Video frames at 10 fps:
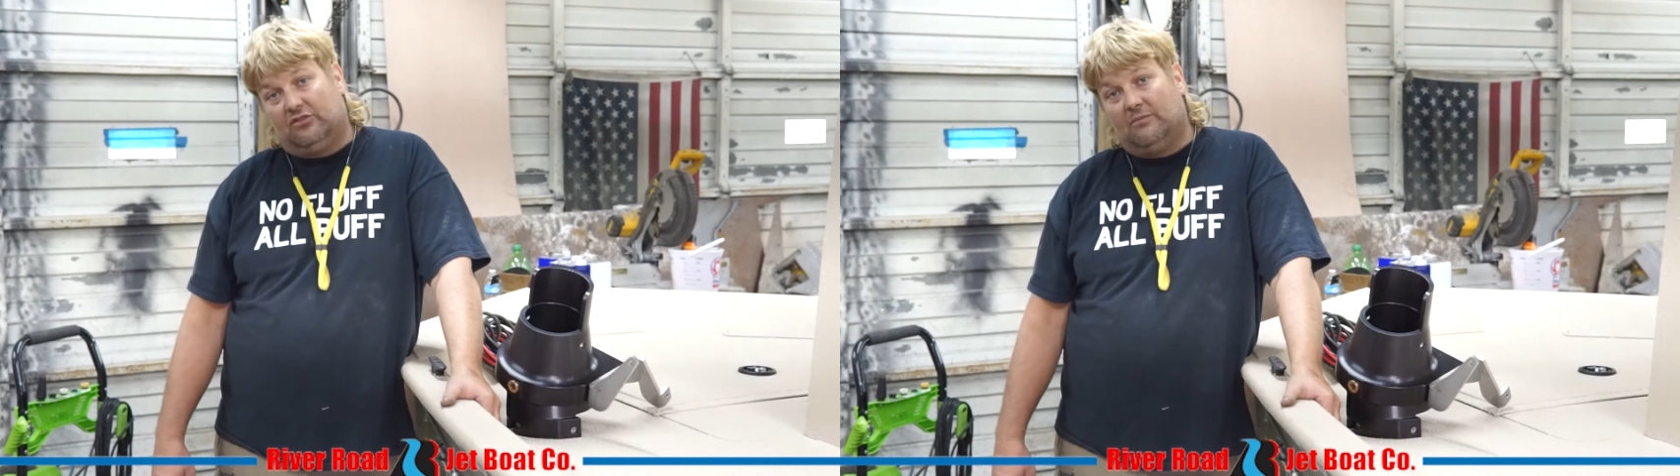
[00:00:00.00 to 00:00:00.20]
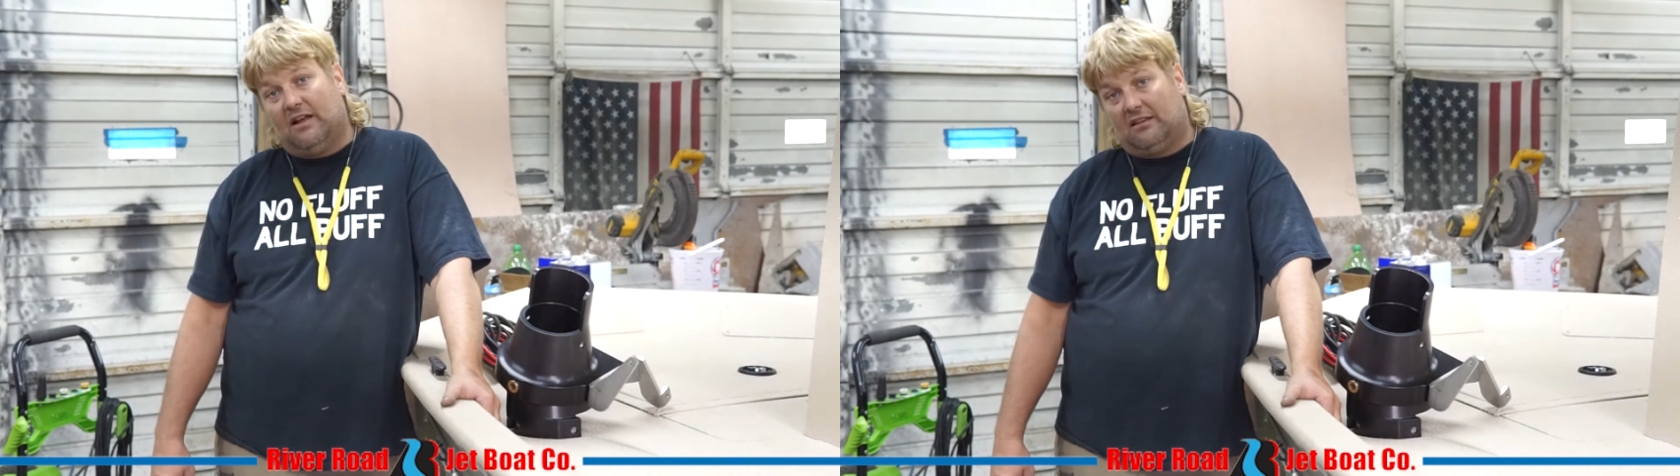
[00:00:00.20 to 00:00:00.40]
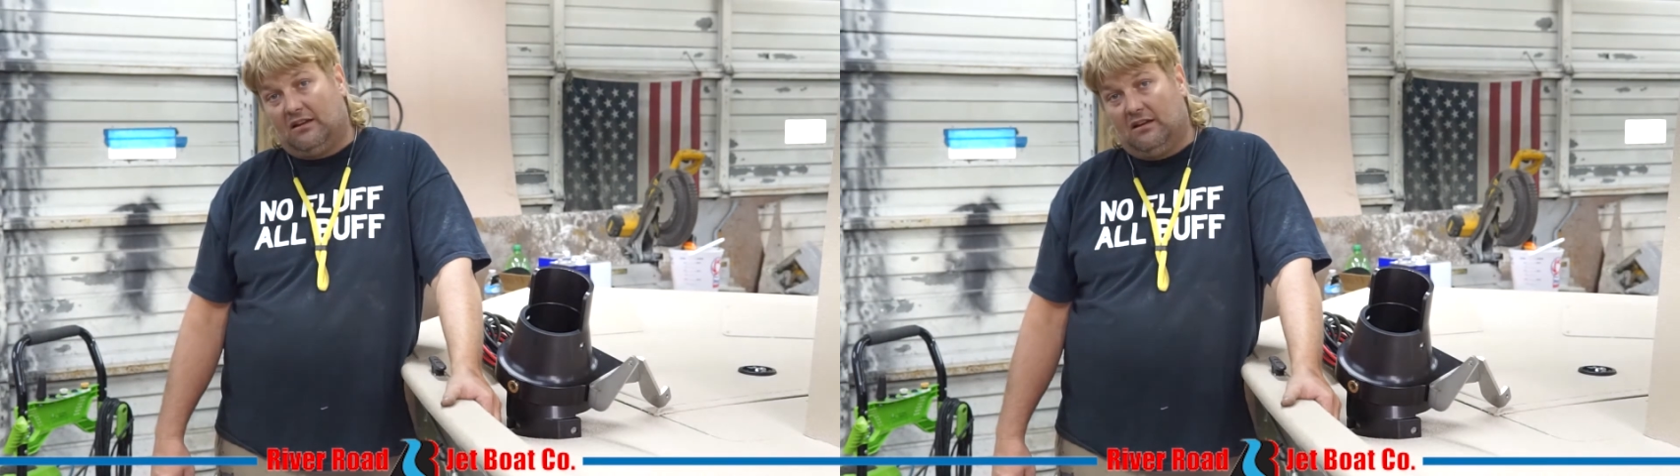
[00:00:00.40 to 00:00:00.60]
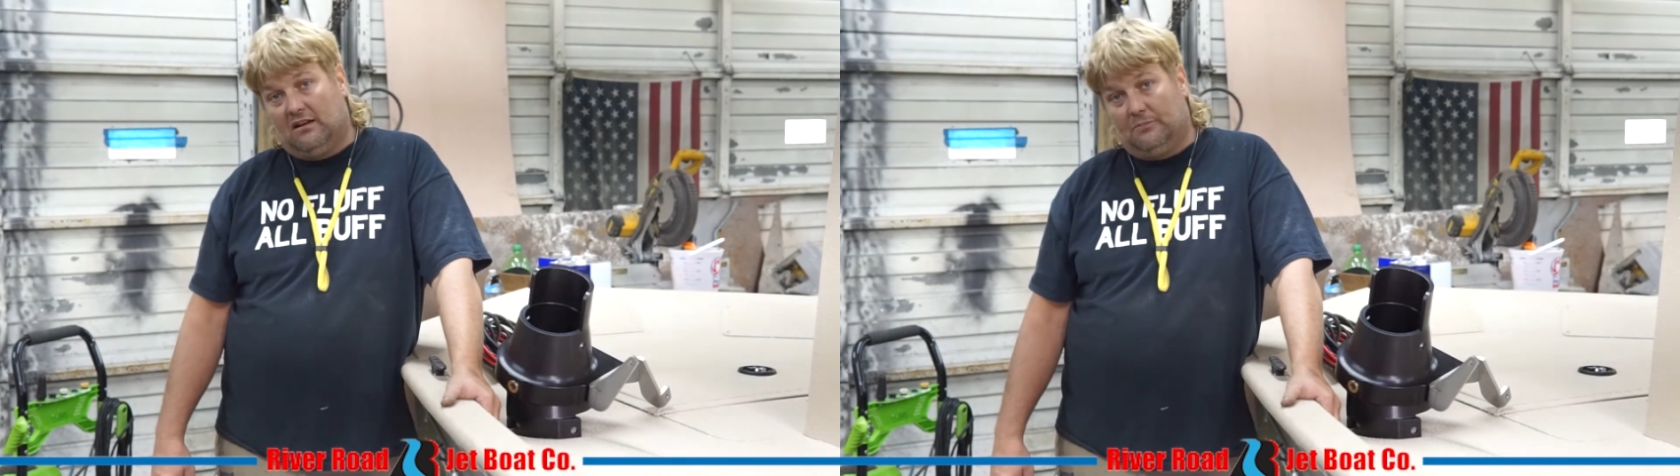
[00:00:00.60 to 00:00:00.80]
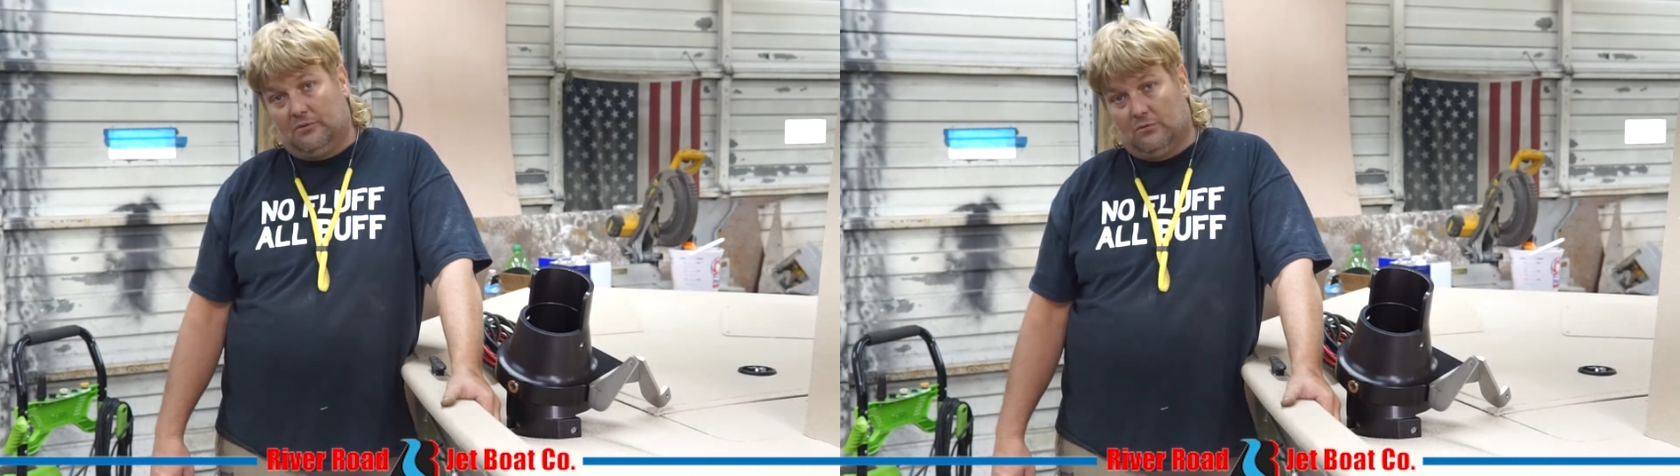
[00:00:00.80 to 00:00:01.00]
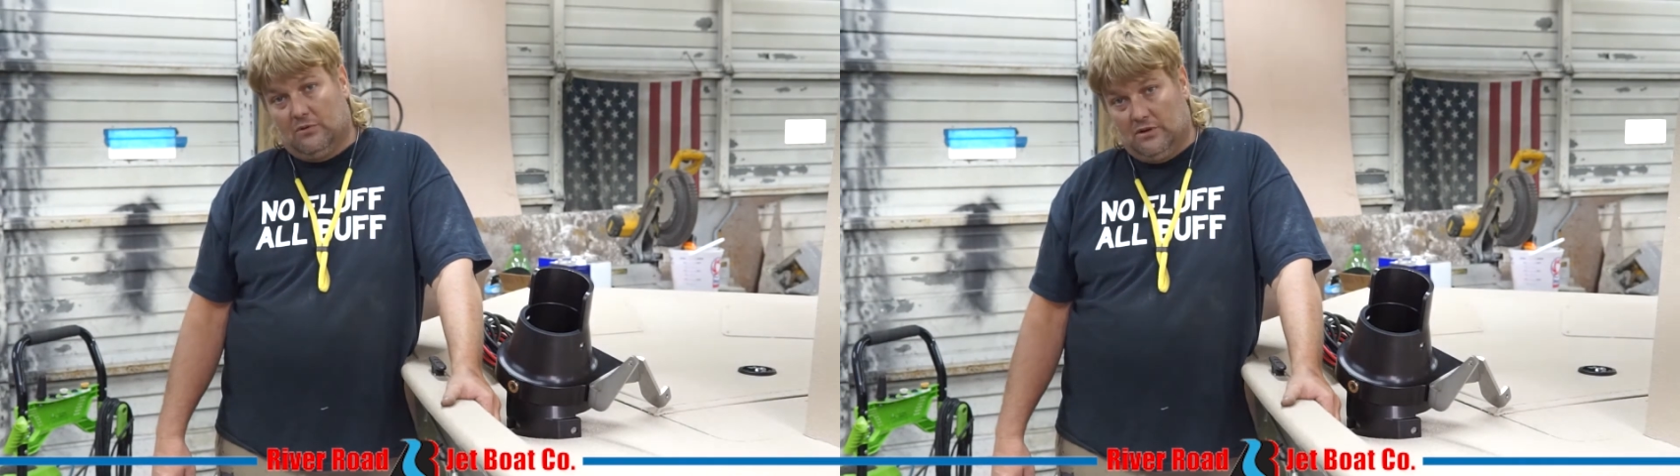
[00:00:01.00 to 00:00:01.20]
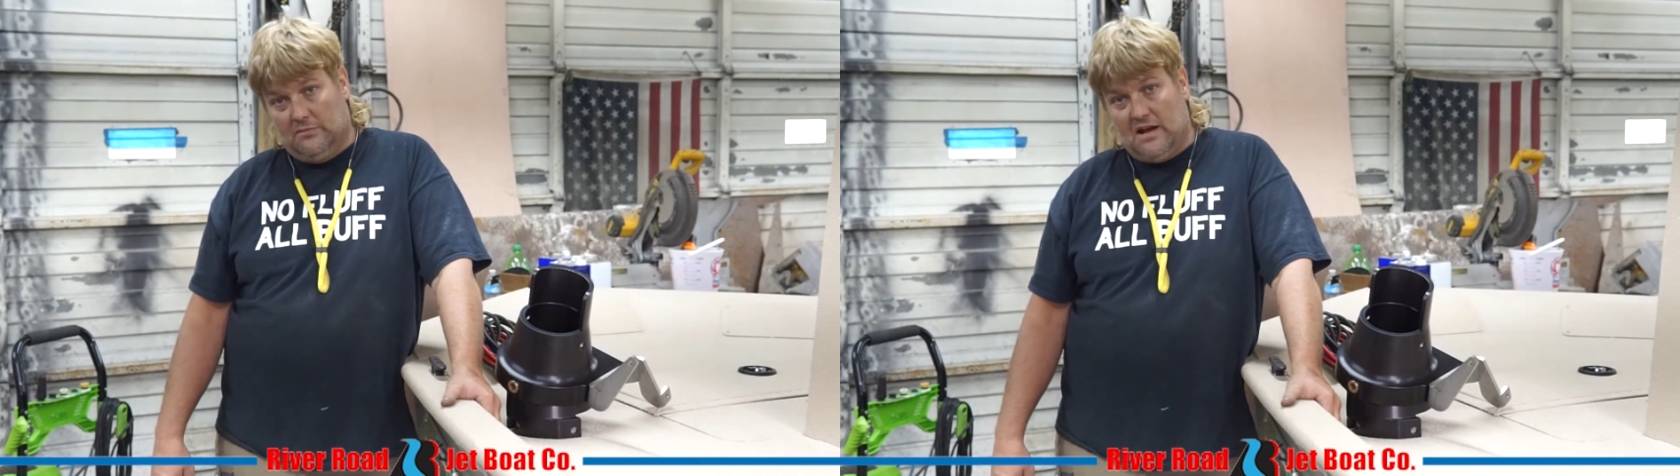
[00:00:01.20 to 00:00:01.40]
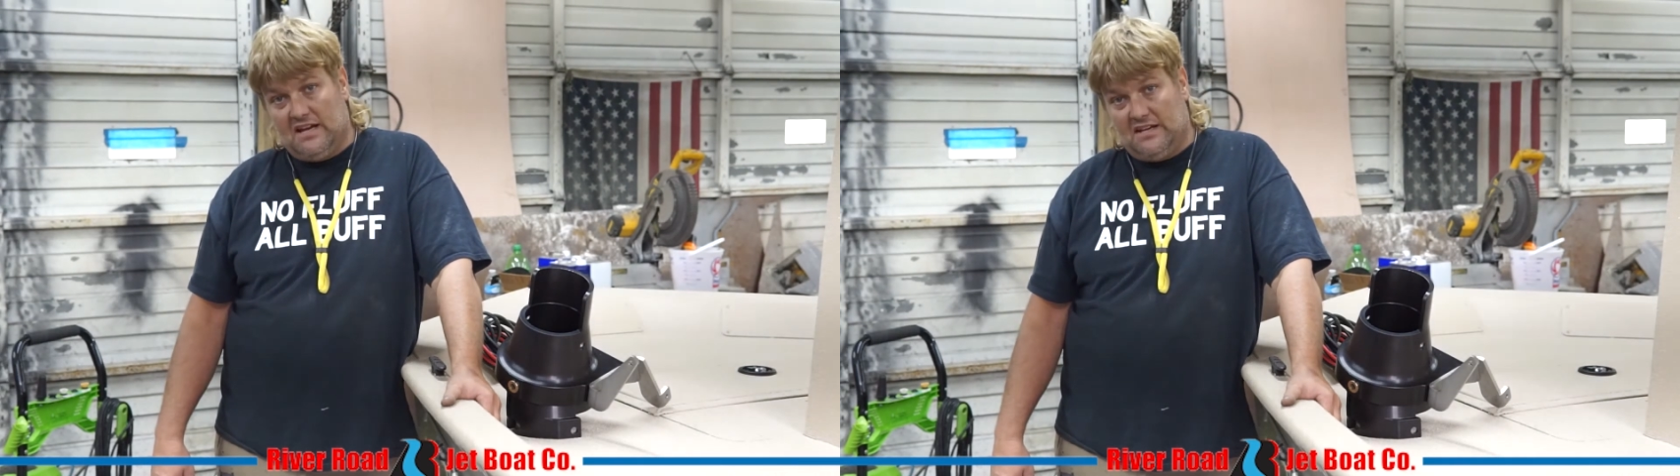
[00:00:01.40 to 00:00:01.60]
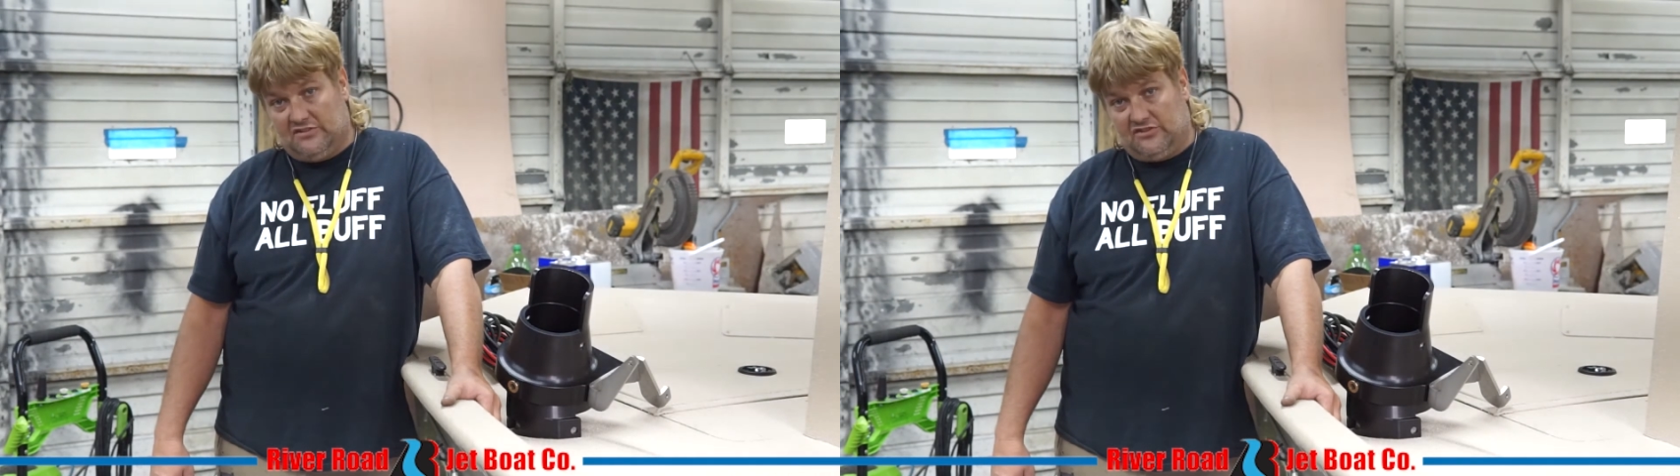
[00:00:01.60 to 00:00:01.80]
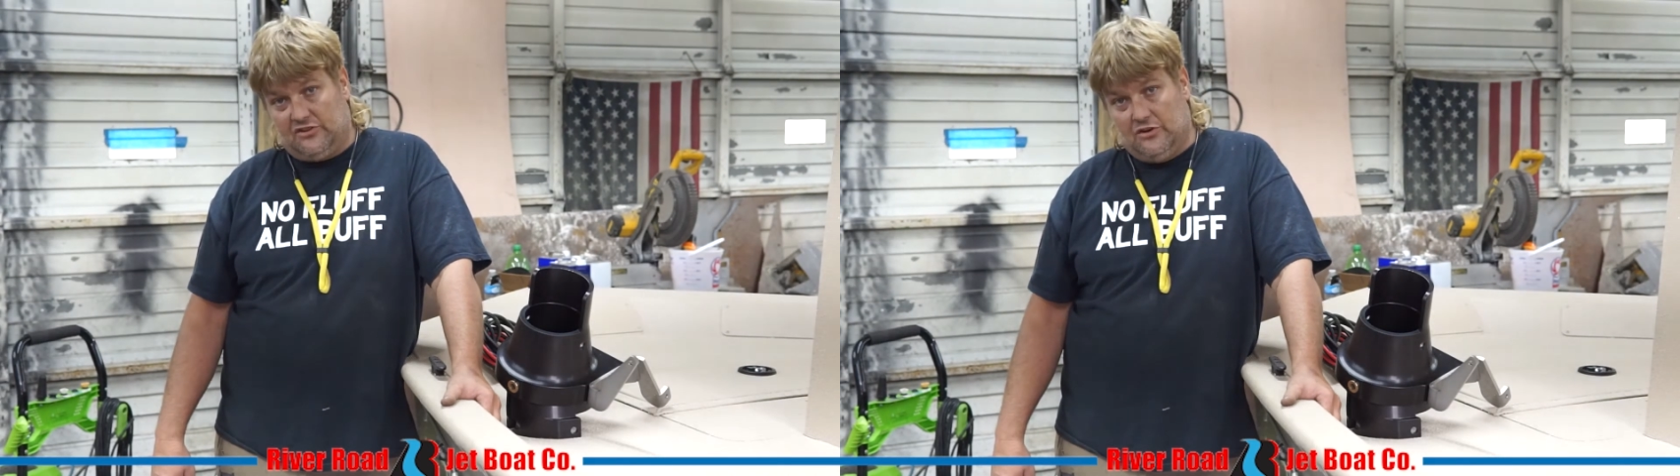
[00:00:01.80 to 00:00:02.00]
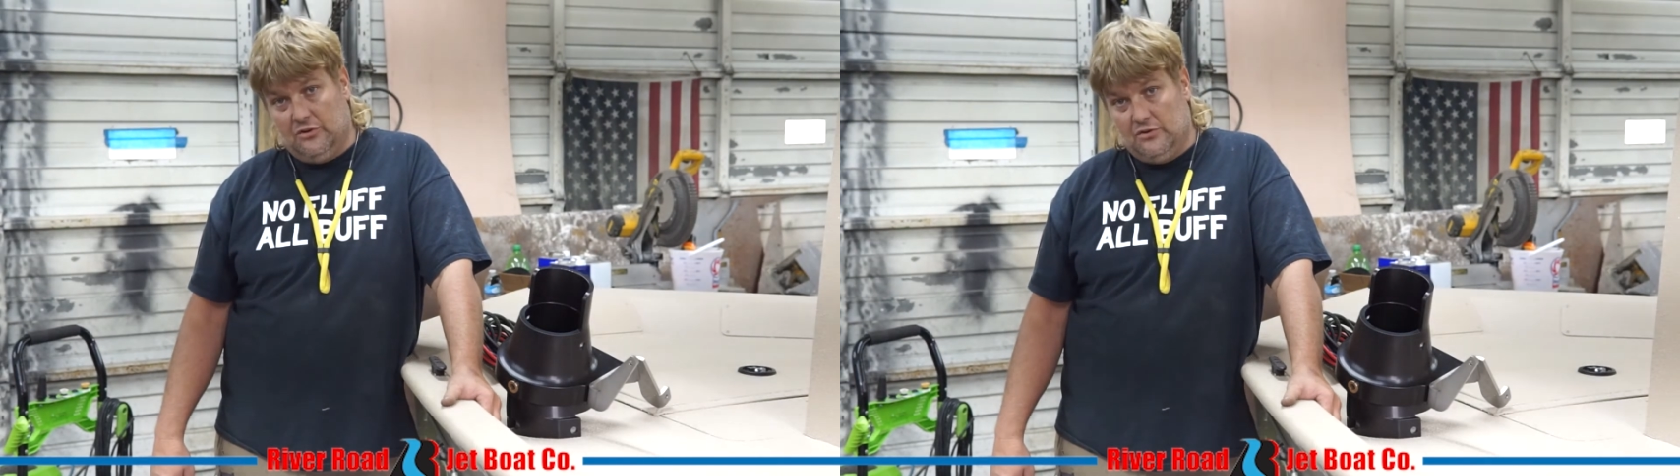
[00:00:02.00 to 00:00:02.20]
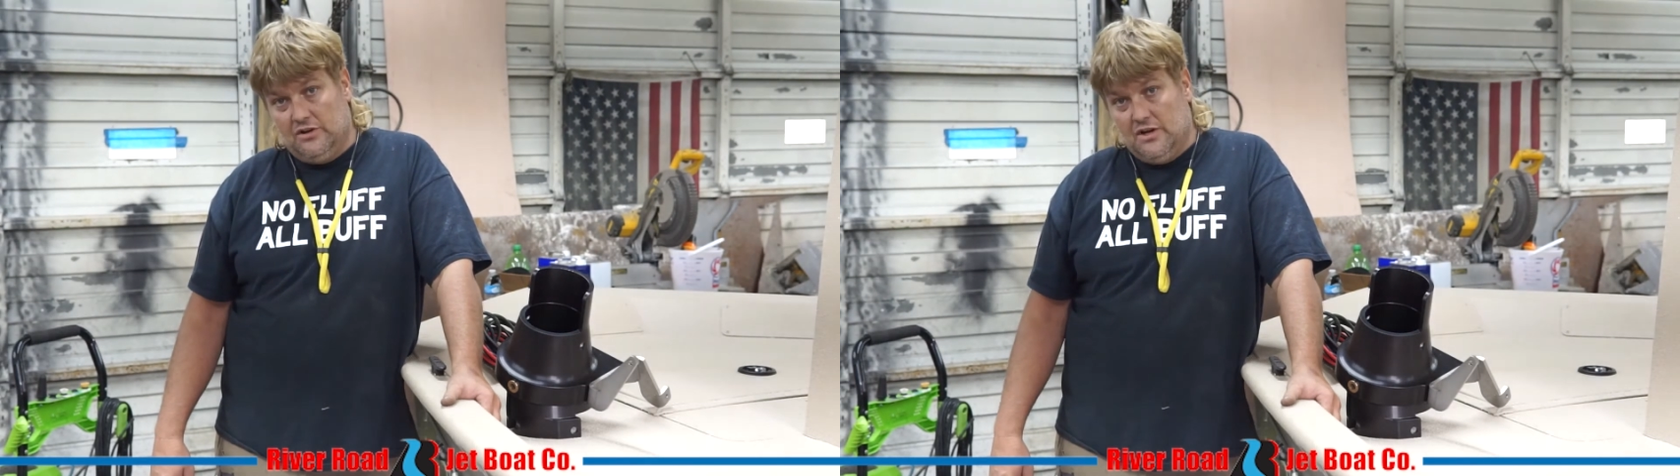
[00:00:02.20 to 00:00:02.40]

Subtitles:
trim that thing up and really make it scoot.